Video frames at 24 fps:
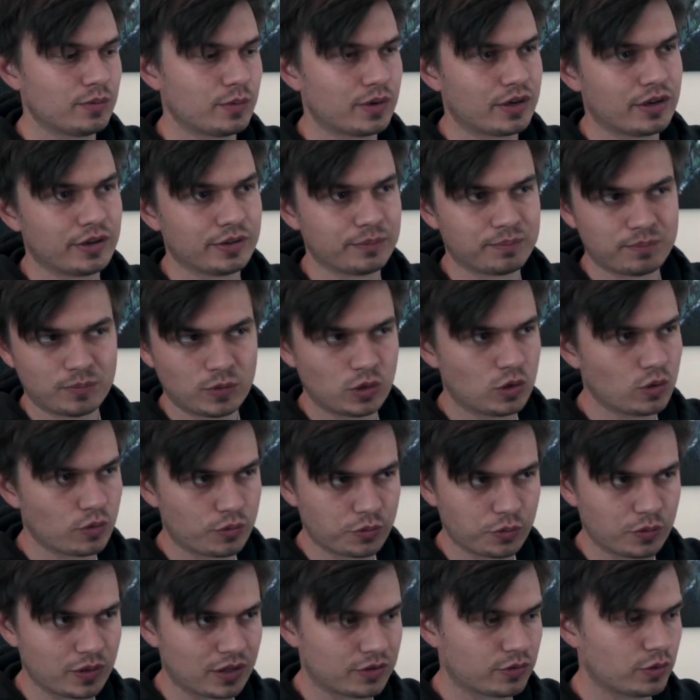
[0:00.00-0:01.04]
where I go
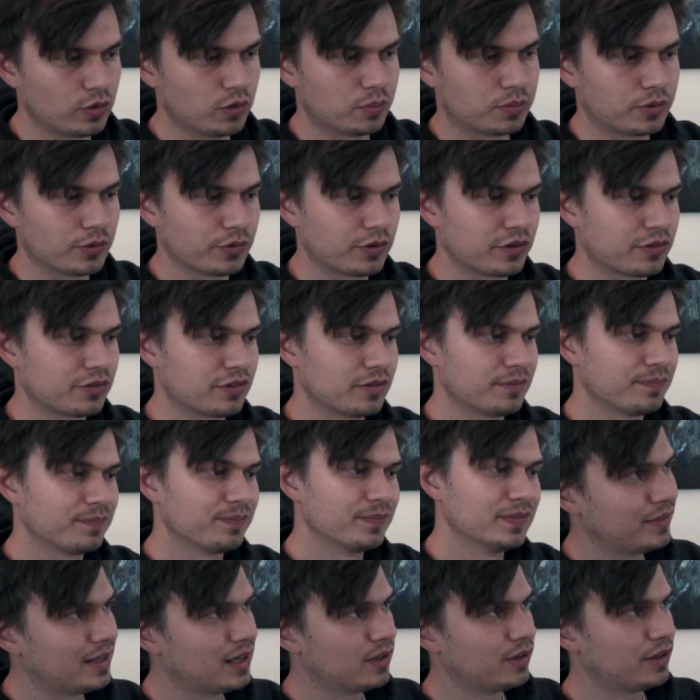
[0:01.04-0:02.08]
through that whole process.
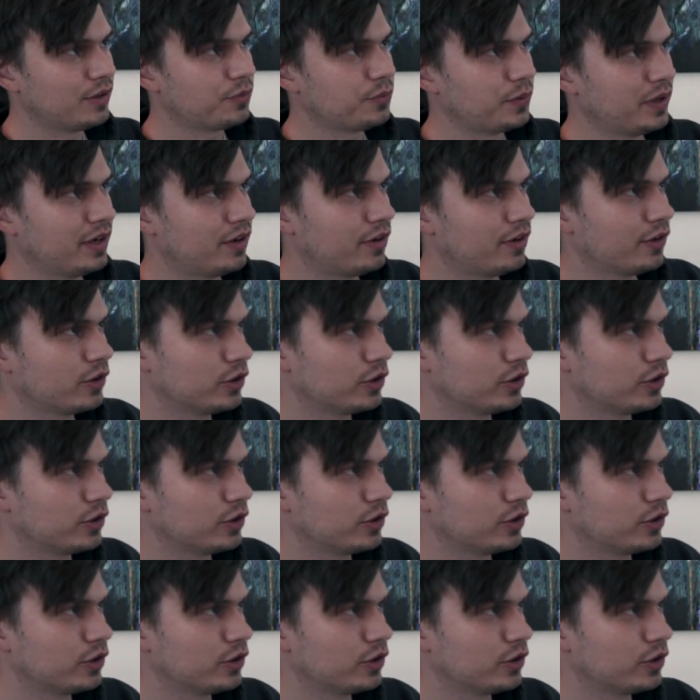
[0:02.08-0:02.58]
Now that we are